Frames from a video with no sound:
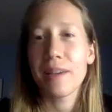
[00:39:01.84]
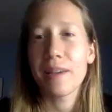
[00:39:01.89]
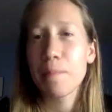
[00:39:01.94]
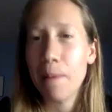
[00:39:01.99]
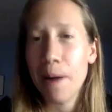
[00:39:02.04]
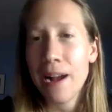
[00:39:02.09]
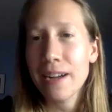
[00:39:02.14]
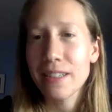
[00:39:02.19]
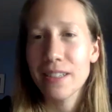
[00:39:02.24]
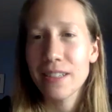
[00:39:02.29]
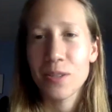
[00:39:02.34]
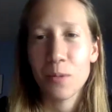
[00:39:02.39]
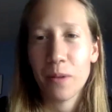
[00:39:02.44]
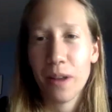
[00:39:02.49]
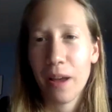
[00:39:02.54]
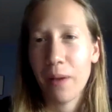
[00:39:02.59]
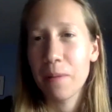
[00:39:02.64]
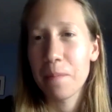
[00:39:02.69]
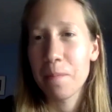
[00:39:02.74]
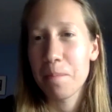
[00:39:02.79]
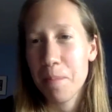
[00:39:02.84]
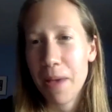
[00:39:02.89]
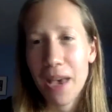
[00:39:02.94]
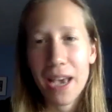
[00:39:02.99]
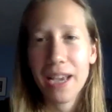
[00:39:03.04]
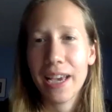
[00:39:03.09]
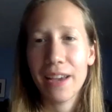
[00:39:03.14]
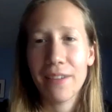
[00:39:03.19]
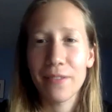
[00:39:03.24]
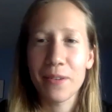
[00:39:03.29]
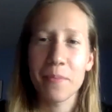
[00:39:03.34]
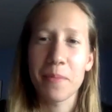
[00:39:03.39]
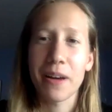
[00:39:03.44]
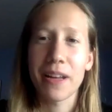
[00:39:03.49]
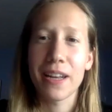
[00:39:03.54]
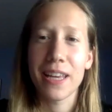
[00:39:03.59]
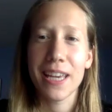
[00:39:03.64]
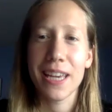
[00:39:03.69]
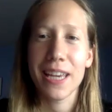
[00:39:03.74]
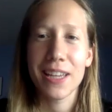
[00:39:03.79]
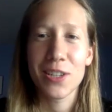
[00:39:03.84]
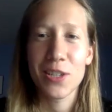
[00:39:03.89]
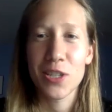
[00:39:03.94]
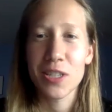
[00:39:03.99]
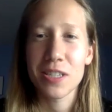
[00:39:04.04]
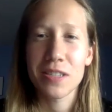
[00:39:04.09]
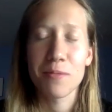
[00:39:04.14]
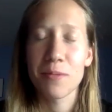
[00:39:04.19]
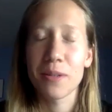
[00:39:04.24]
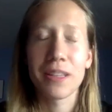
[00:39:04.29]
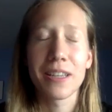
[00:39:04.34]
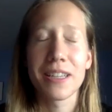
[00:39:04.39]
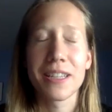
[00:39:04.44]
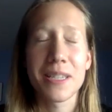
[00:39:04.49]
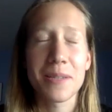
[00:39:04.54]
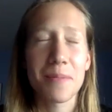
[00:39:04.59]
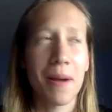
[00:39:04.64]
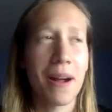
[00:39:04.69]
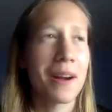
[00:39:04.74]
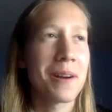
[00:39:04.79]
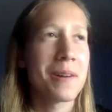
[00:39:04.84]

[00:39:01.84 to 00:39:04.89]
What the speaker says: practice, when I would meg everybody, it just really inspired.